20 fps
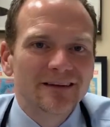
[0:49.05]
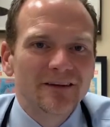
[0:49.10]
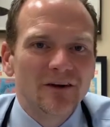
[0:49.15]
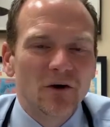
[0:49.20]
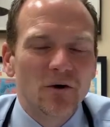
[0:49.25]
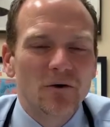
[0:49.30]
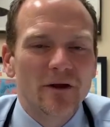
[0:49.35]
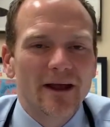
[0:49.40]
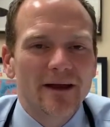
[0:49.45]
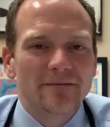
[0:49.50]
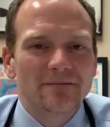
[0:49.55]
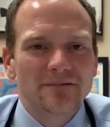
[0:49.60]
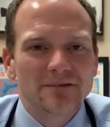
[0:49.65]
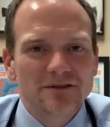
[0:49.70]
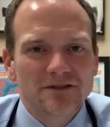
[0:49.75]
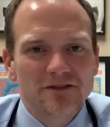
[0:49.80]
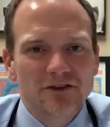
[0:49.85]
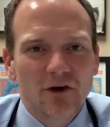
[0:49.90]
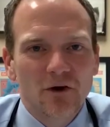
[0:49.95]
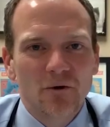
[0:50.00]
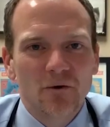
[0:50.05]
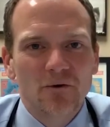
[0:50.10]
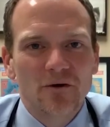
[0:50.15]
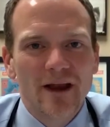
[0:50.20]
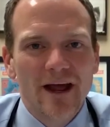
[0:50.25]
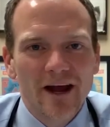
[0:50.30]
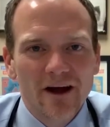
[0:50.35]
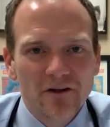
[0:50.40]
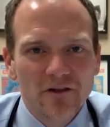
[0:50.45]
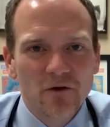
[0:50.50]
Okay, so
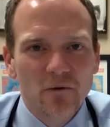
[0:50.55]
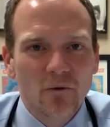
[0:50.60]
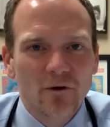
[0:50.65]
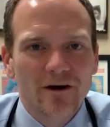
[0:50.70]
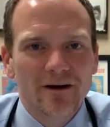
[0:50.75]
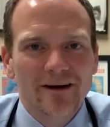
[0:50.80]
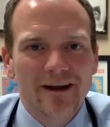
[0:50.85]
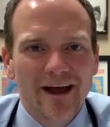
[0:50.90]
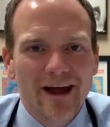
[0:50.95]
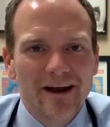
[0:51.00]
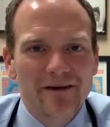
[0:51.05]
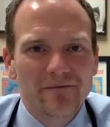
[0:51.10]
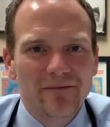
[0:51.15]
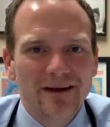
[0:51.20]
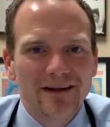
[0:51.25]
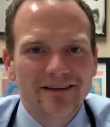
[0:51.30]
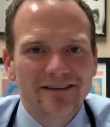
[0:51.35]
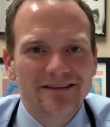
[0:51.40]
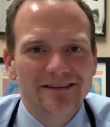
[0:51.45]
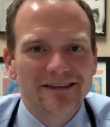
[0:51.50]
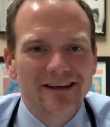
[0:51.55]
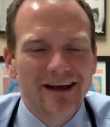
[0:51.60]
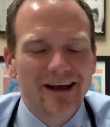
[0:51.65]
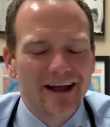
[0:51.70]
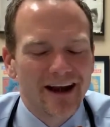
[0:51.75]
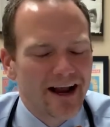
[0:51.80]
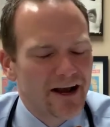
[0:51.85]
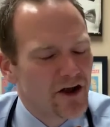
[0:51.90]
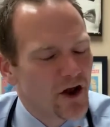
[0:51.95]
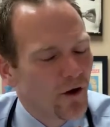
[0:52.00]
now that we're at 9 months,
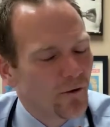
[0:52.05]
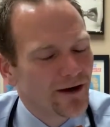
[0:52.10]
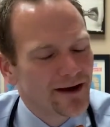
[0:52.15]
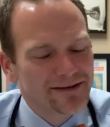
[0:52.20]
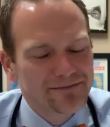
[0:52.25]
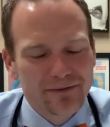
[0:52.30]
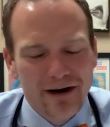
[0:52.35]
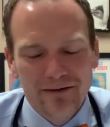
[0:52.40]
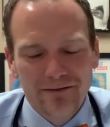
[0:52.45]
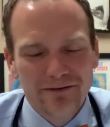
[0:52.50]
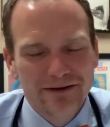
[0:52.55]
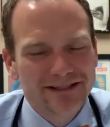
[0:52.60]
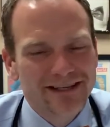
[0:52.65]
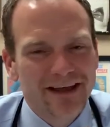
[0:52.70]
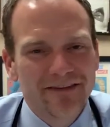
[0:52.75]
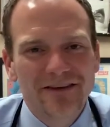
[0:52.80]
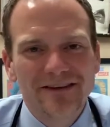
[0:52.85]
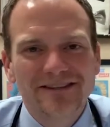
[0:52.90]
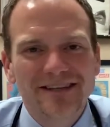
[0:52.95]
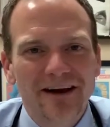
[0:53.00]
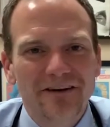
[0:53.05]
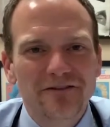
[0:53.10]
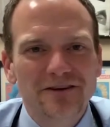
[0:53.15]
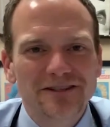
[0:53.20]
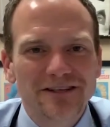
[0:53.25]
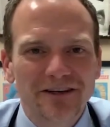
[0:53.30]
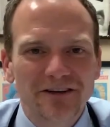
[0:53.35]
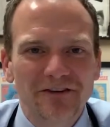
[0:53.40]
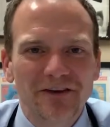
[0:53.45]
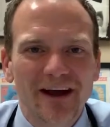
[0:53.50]
and I know I probably say this every
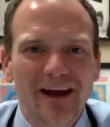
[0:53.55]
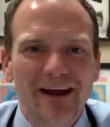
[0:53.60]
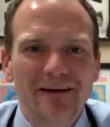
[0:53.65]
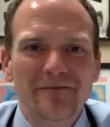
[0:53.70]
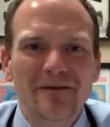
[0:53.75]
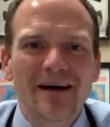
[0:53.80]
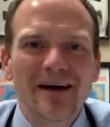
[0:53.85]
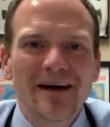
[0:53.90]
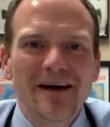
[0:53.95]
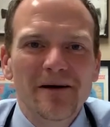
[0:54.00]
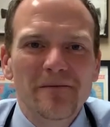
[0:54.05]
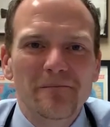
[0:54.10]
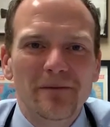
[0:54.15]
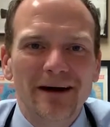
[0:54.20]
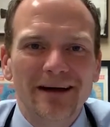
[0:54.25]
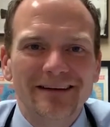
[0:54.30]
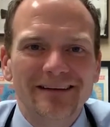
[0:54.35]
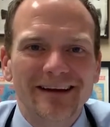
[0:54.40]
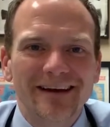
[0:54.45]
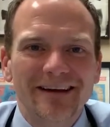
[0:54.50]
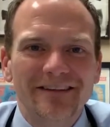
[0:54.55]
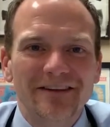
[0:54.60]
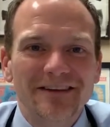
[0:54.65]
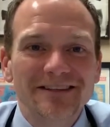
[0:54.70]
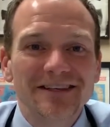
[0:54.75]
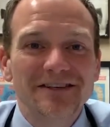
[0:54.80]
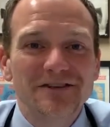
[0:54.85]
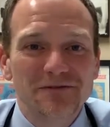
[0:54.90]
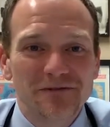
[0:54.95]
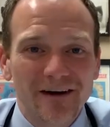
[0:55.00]
single time, but
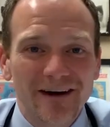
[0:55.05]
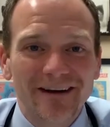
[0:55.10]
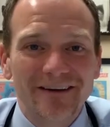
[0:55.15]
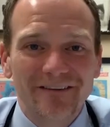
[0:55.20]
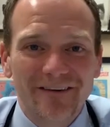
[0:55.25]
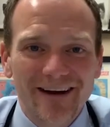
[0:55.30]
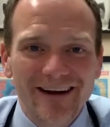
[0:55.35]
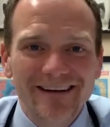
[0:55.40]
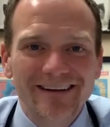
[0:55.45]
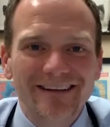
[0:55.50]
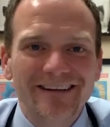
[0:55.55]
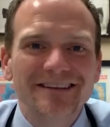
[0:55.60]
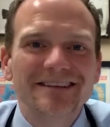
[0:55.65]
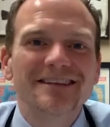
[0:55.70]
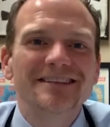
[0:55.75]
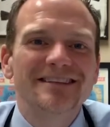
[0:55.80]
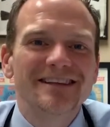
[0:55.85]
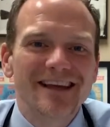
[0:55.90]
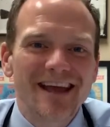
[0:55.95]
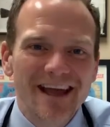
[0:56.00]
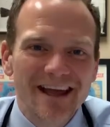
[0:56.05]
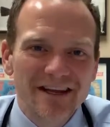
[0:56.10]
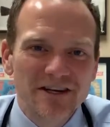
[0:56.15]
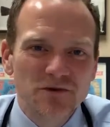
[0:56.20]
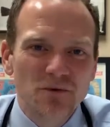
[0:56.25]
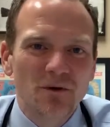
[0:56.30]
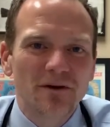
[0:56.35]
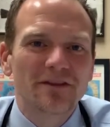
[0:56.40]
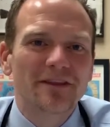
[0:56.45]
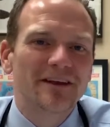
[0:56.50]
this is fun, right? This is the
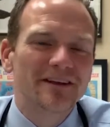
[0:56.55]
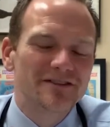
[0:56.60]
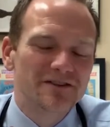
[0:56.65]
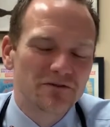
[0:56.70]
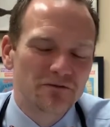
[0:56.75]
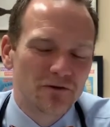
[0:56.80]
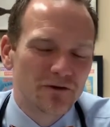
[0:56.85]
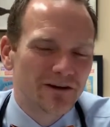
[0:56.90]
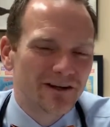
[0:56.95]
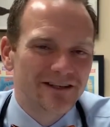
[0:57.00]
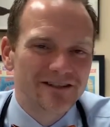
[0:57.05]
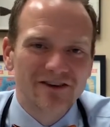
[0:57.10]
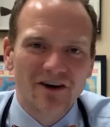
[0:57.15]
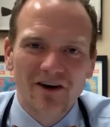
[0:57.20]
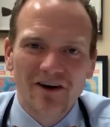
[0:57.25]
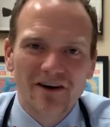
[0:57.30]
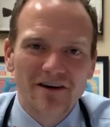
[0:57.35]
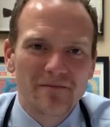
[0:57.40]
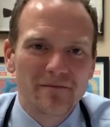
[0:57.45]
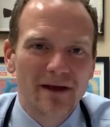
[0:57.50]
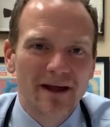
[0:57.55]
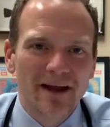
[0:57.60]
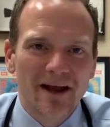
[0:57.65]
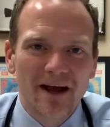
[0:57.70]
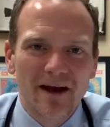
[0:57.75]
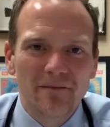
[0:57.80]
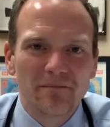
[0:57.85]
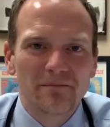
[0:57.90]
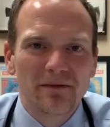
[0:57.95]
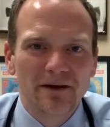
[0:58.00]
age where things have really started to pick
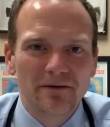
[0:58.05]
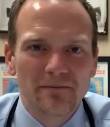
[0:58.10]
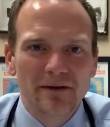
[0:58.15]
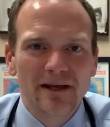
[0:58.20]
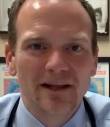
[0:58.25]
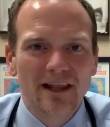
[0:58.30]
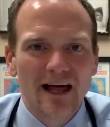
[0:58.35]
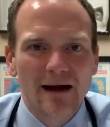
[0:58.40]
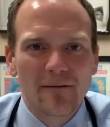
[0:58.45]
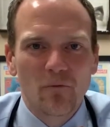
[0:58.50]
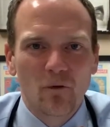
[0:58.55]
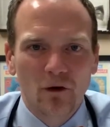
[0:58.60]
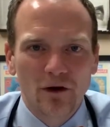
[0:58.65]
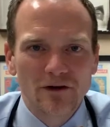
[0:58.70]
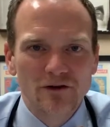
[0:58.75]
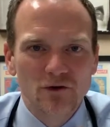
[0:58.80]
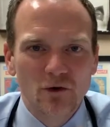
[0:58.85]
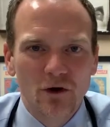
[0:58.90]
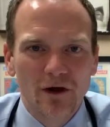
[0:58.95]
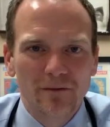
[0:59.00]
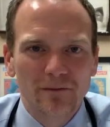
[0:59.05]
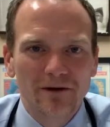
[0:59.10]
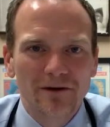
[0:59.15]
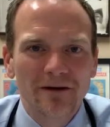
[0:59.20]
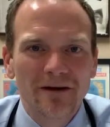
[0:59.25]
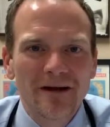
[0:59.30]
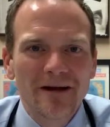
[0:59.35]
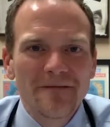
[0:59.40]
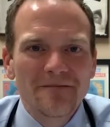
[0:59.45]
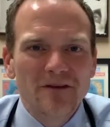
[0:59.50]
up and be a lot more
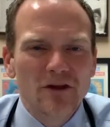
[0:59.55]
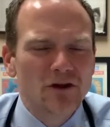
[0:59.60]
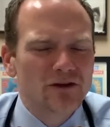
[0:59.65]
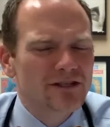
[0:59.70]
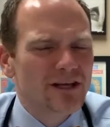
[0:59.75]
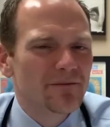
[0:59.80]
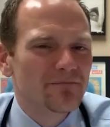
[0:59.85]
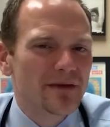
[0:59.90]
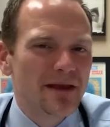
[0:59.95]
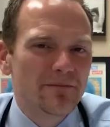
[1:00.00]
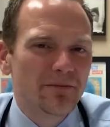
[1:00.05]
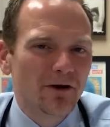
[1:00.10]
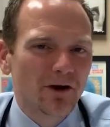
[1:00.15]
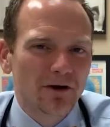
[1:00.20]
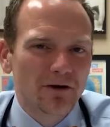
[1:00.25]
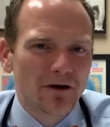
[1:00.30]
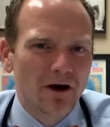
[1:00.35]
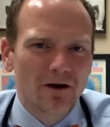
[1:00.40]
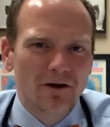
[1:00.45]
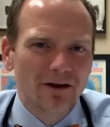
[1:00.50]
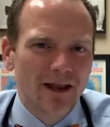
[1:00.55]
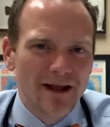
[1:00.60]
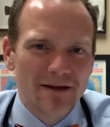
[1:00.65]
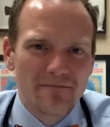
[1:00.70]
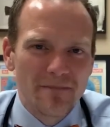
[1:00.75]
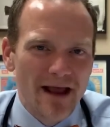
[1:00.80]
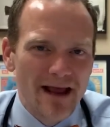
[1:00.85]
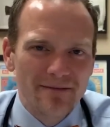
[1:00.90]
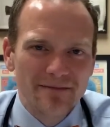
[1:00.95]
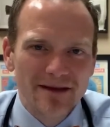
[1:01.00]
enjoyable. You know, some people are
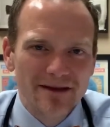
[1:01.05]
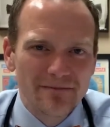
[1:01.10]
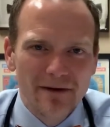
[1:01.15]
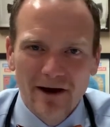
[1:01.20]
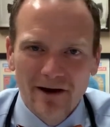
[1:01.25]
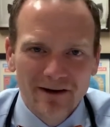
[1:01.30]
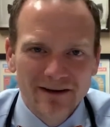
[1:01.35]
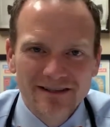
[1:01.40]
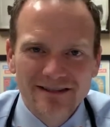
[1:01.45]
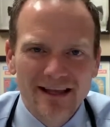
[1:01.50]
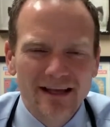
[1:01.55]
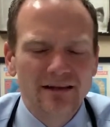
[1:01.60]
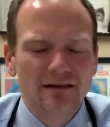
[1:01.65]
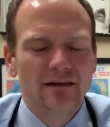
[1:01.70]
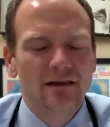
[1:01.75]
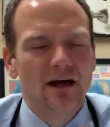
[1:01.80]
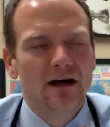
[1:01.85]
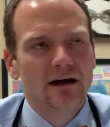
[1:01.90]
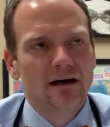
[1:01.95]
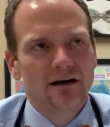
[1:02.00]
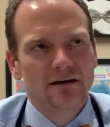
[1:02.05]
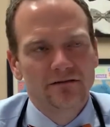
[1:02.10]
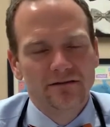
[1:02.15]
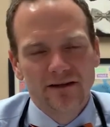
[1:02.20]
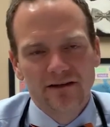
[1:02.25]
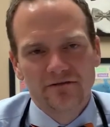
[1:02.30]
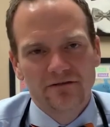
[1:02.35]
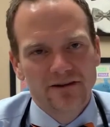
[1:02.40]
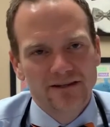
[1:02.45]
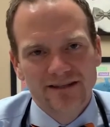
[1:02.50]
like baby parents. They love
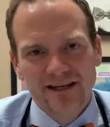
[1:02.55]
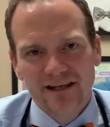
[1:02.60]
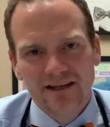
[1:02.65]
infants.